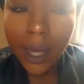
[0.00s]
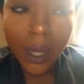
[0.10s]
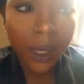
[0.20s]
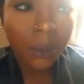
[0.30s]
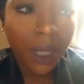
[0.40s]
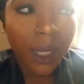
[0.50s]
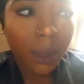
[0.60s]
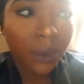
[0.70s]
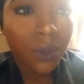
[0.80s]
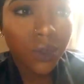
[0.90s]
I am not
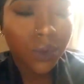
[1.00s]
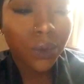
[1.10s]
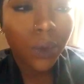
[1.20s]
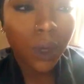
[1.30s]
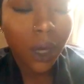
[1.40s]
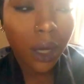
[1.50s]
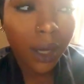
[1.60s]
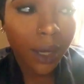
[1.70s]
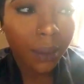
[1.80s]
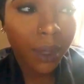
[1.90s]
able to
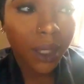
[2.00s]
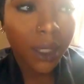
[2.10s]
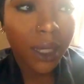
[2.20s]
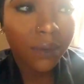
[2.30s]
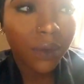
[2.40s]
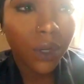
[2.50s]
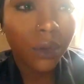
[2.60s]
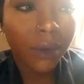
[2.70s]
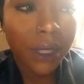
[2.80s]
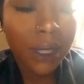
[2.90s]
um, edit that
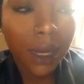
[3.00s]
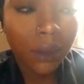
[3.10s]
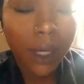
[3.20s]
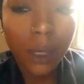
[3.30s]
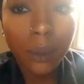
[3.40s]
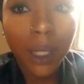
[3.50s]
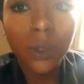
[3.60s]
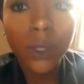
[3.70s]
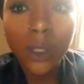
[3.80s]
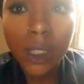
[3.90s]
video right now. I am
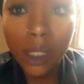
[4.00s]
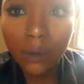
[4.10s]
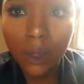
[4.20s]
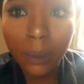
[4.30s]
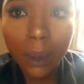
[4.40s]
not going to give up.